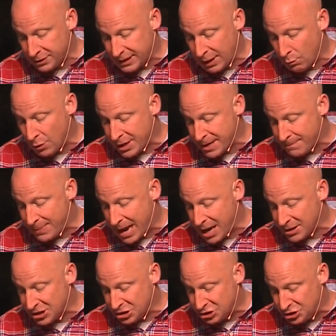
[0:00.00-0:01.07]
They went
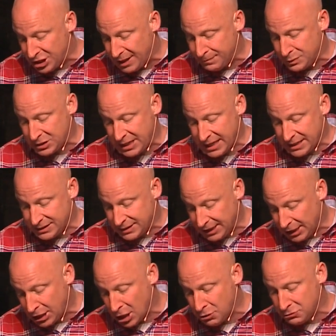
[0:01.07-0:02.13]
about in sheepskins
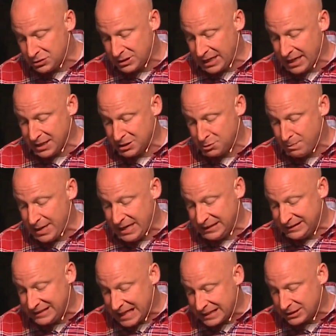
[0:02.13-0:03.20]
and goatskins,
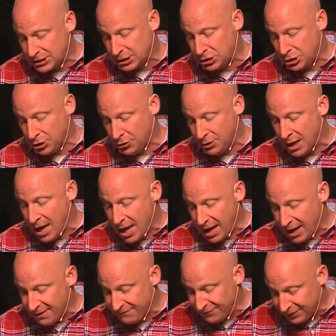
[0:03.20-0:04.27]
being destitute,
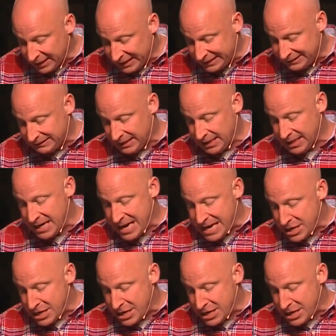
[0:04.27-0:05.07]
afflicted,